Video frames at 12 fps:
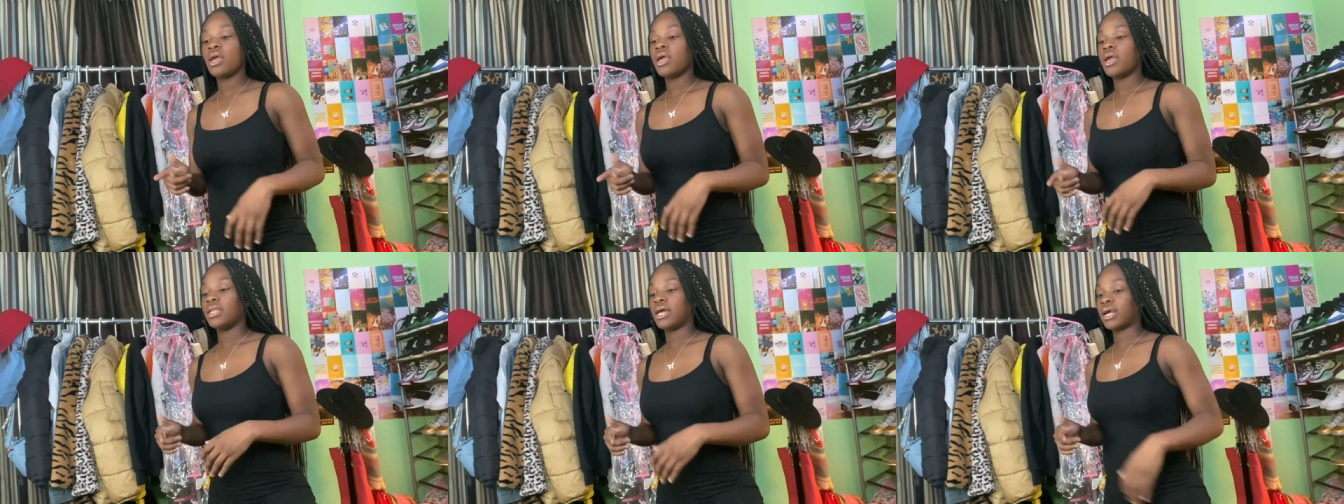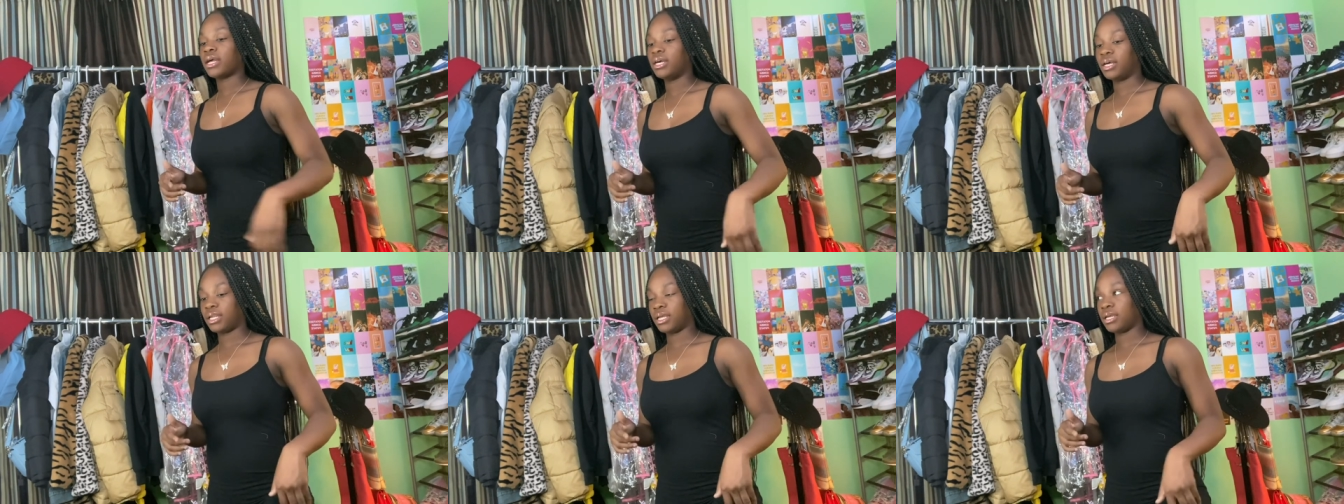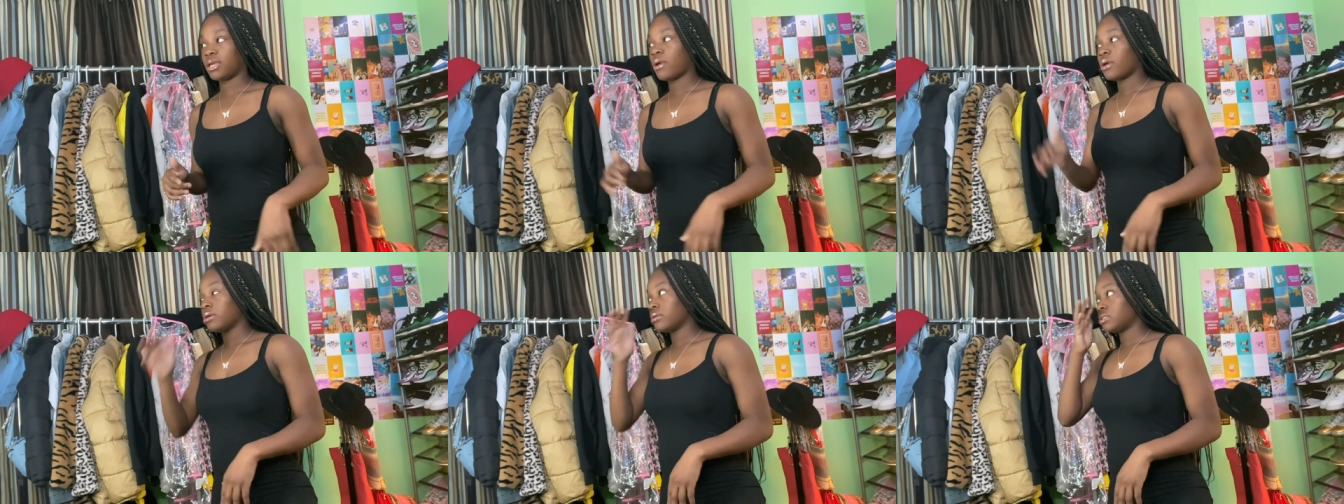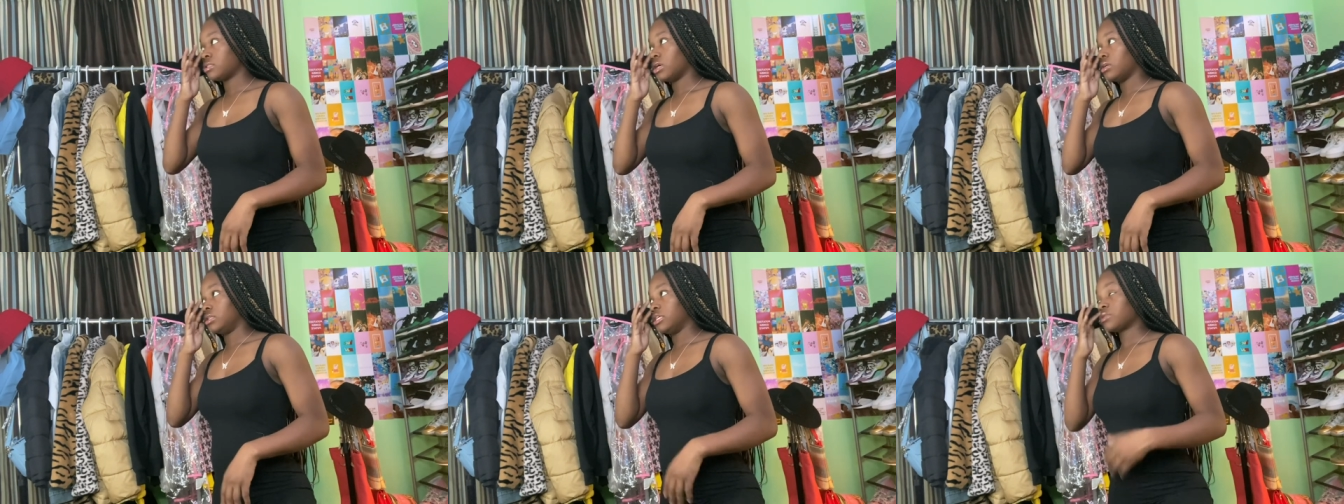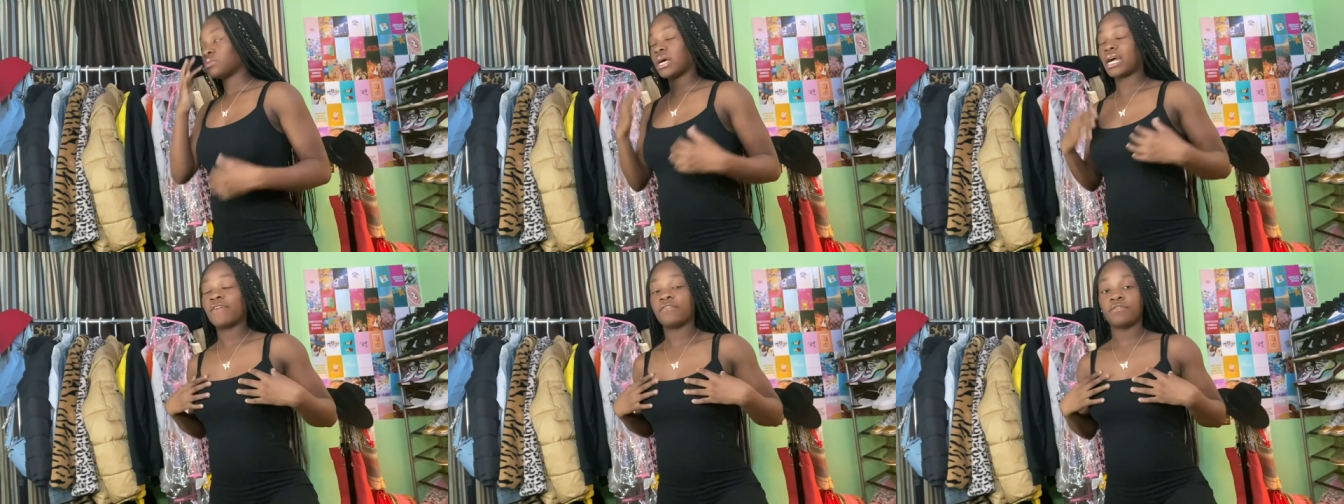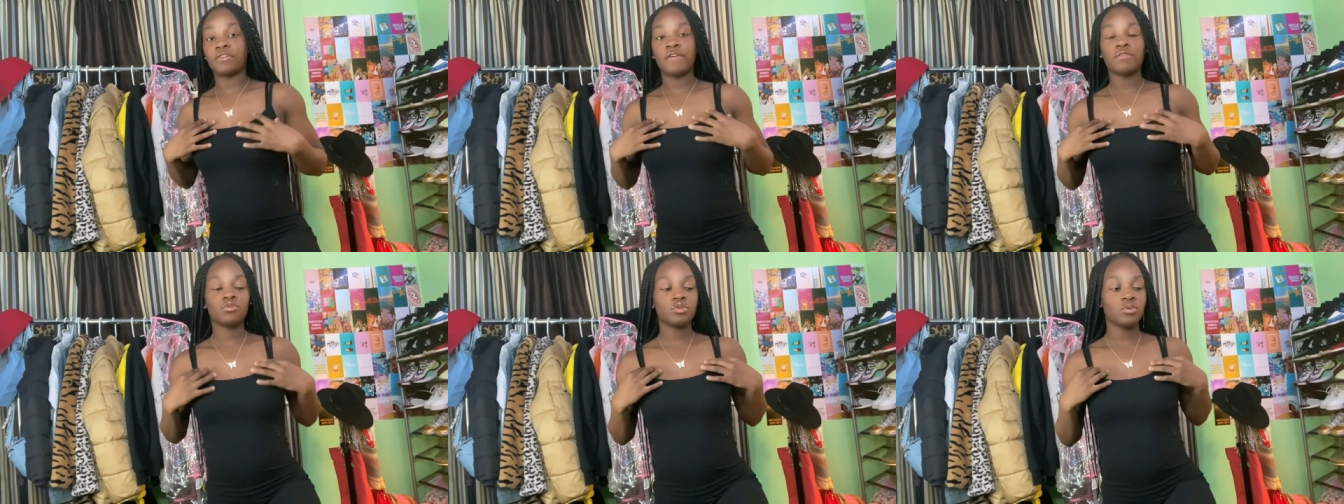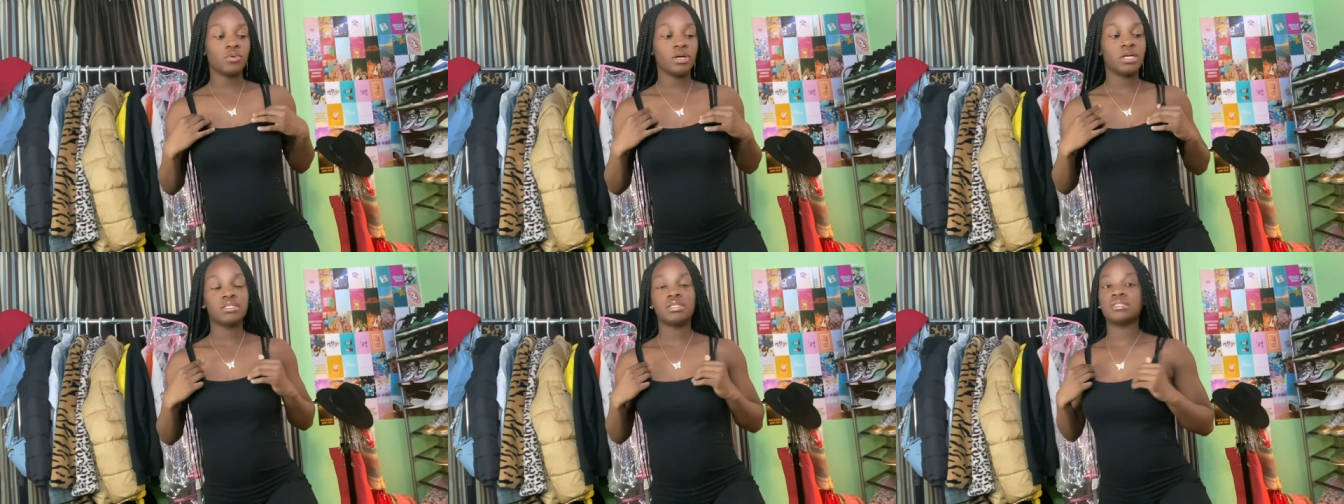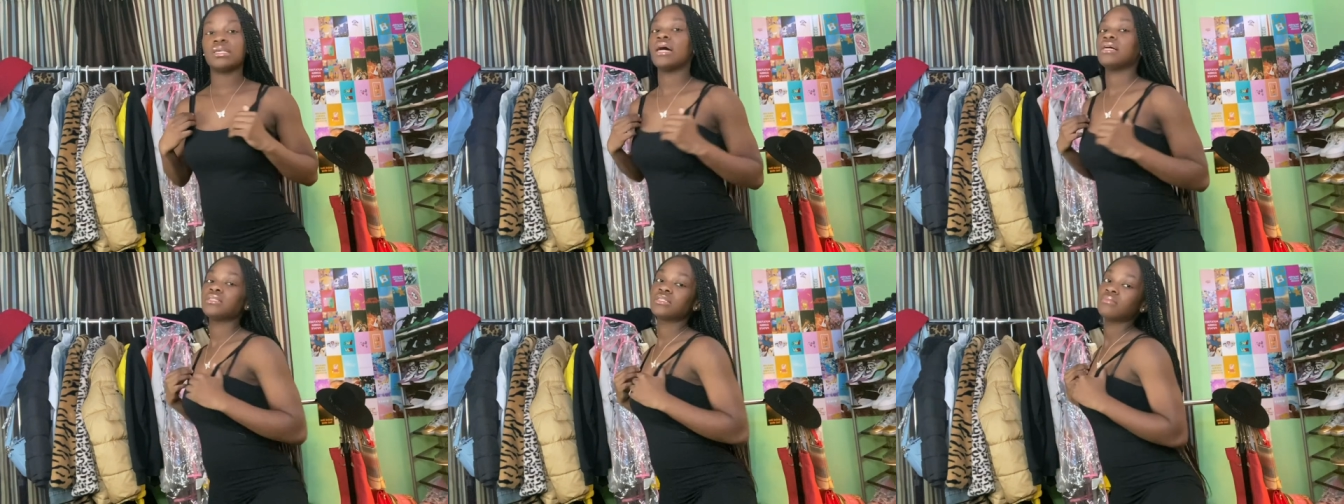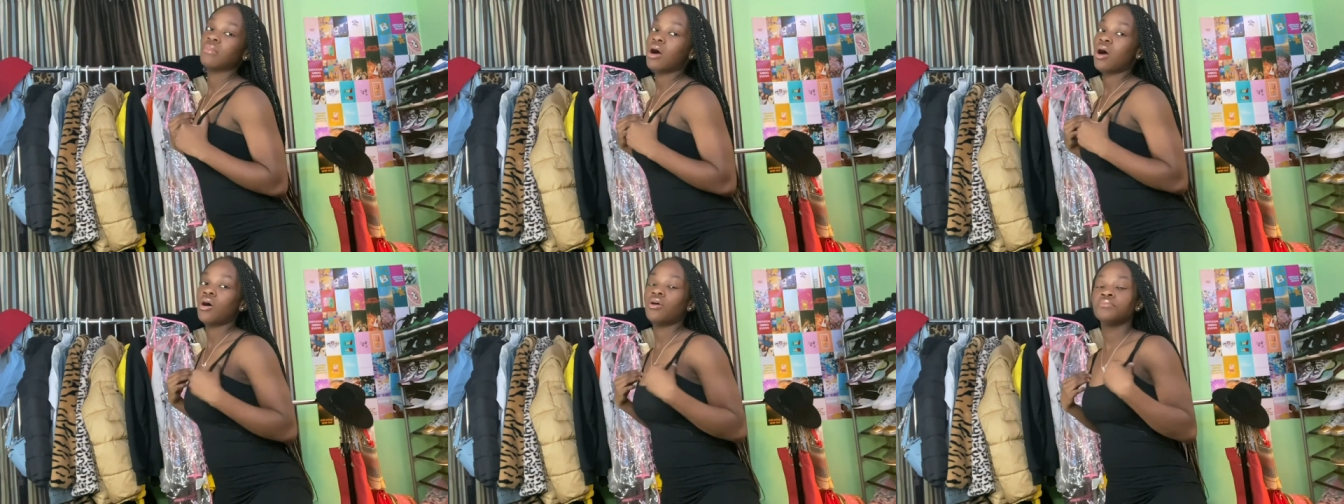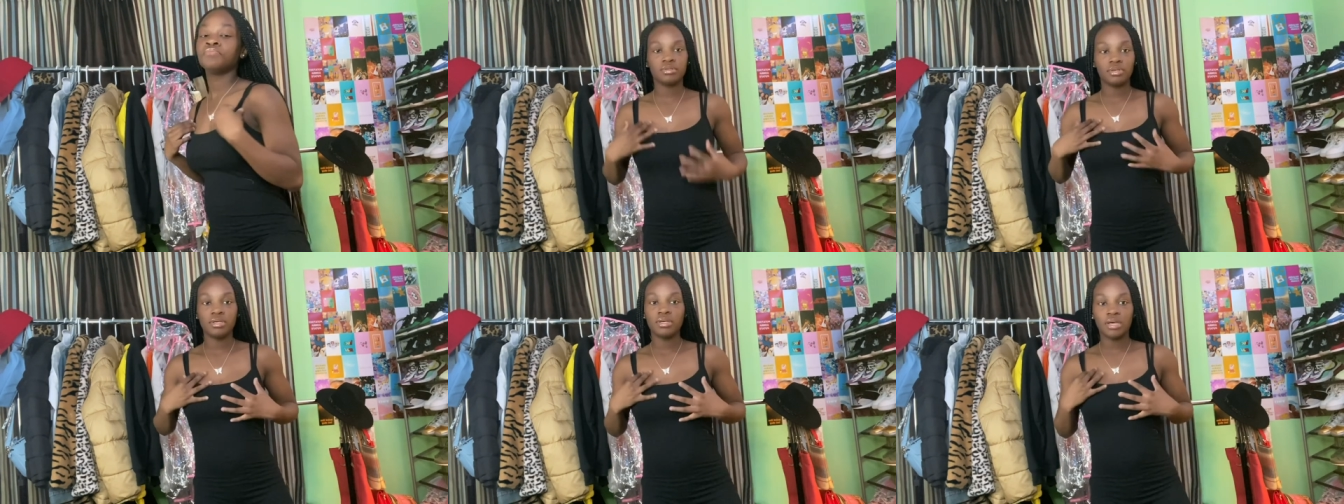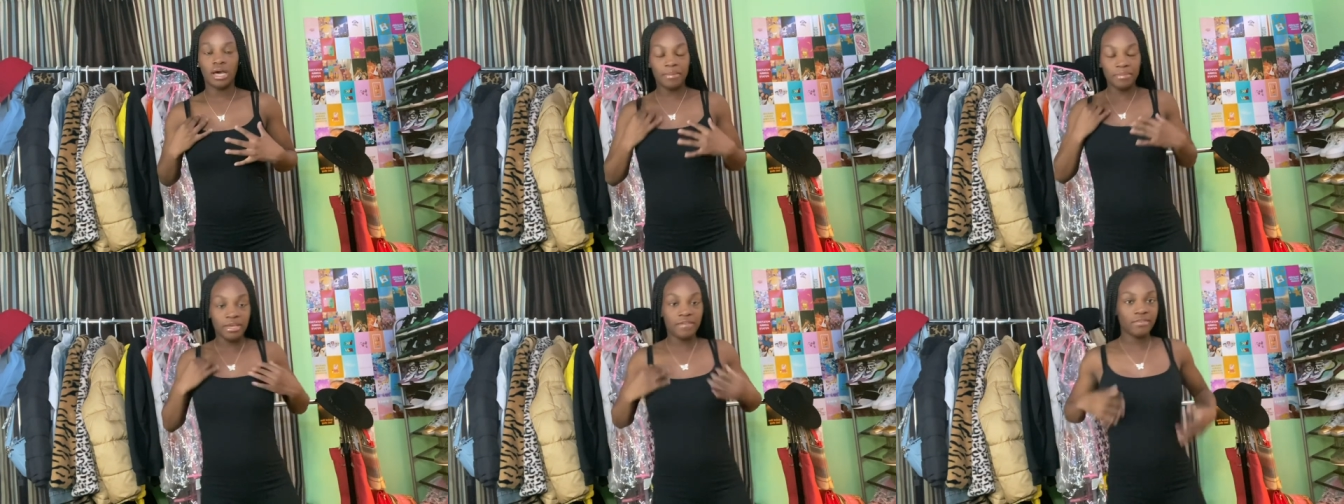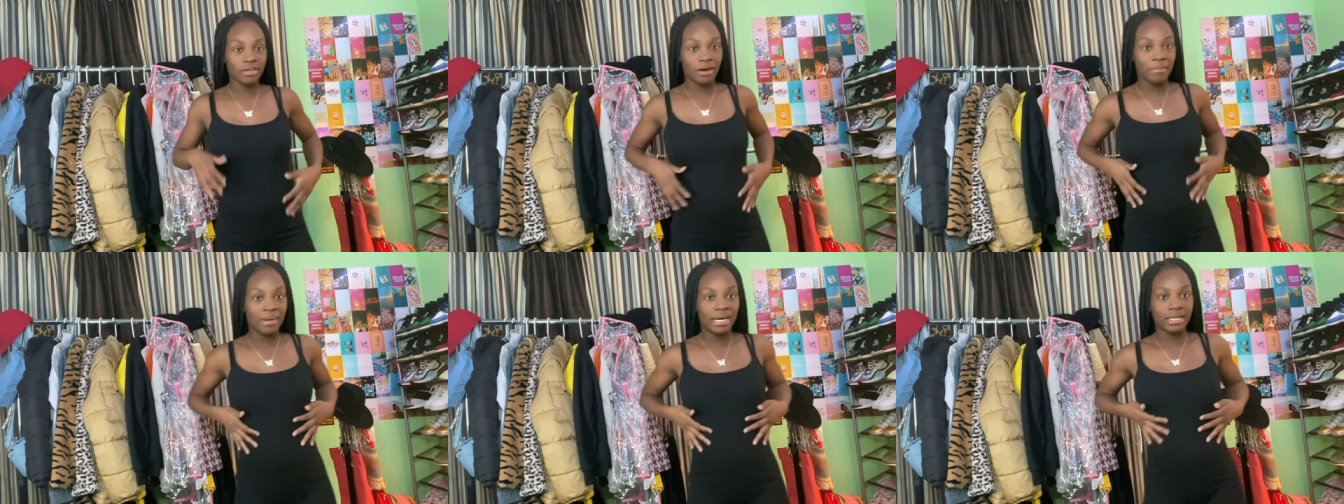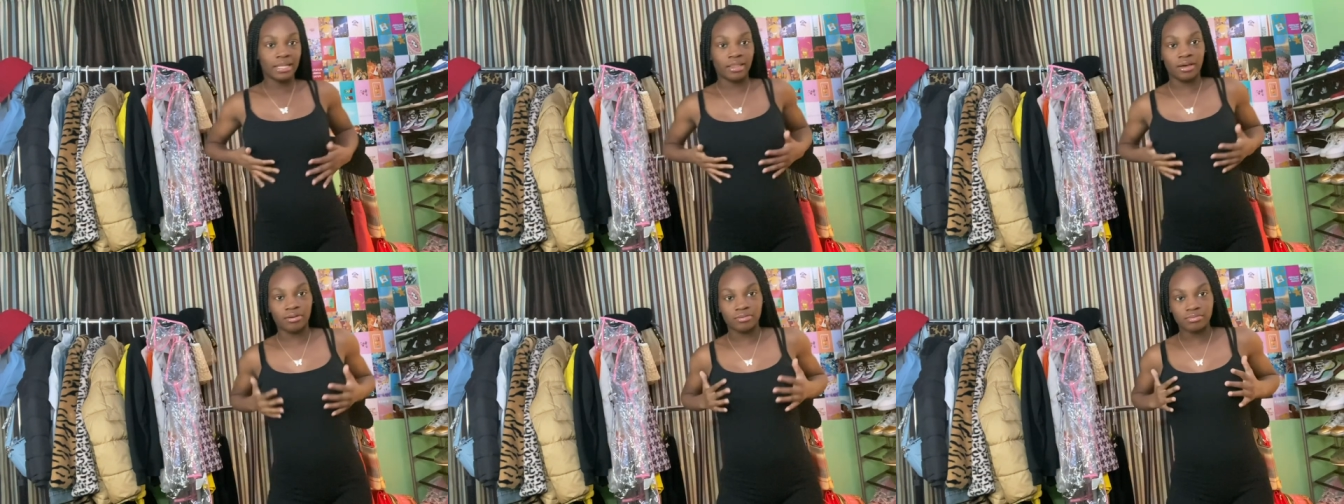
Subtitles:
And I cut it. So this one I got from Forever 21. It's a size small. I'm giving y'all a body though.